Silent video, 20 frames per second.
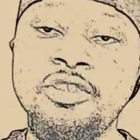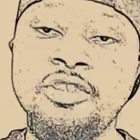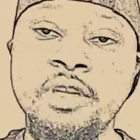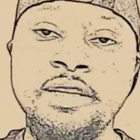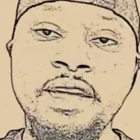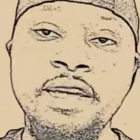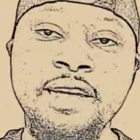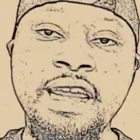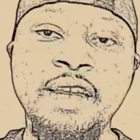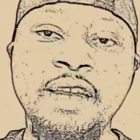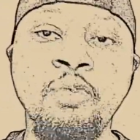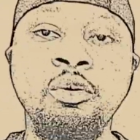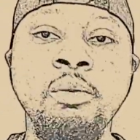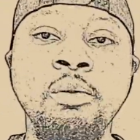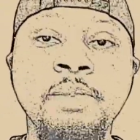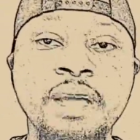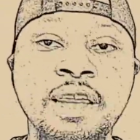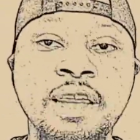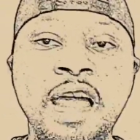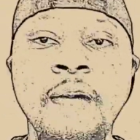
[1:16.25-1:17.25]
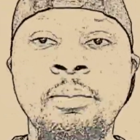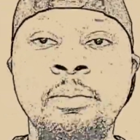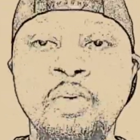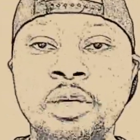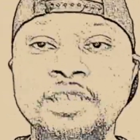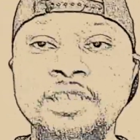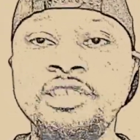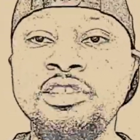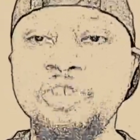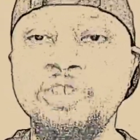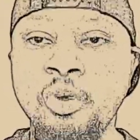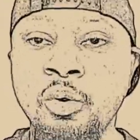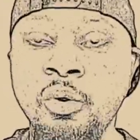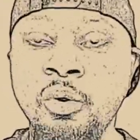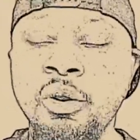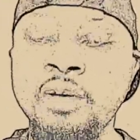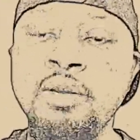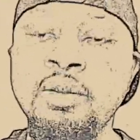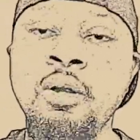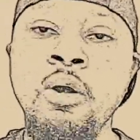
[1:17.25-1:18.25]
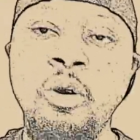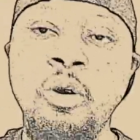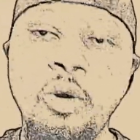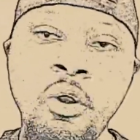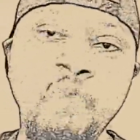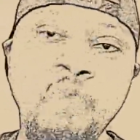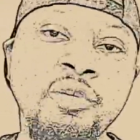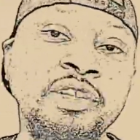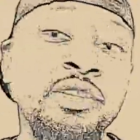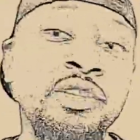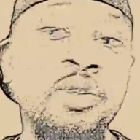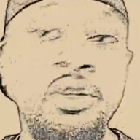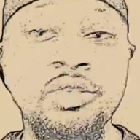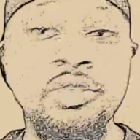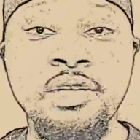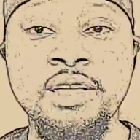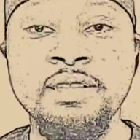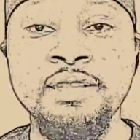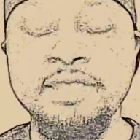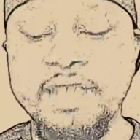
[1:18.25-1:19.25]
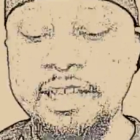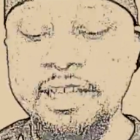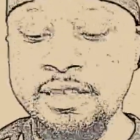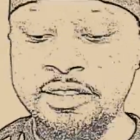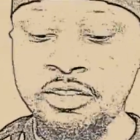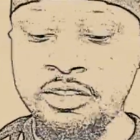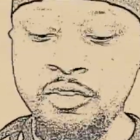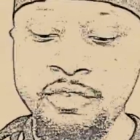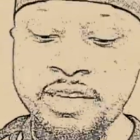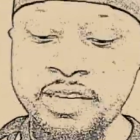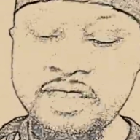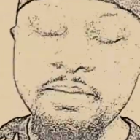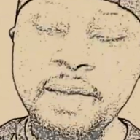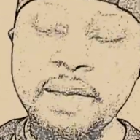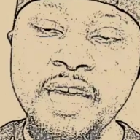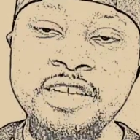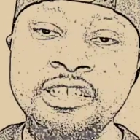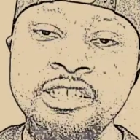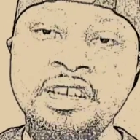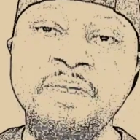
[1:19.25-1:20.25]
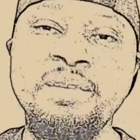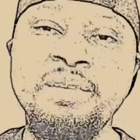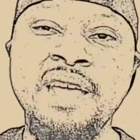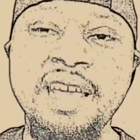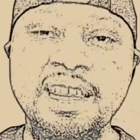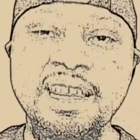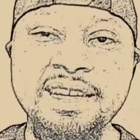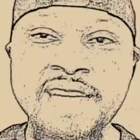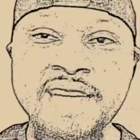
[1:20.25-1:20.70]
So I think that there will be a lot of points scored over 210. So for this matchup,